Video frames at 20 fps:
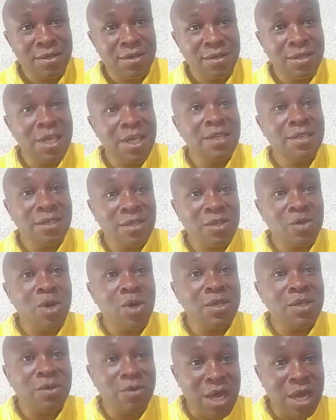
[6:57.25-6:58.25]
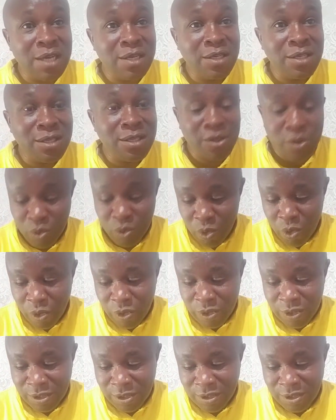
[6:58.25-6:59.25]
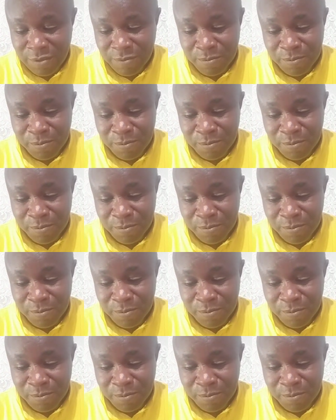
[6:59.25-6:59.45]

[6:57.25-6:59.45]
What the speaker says: They just want to ride these 2 horses.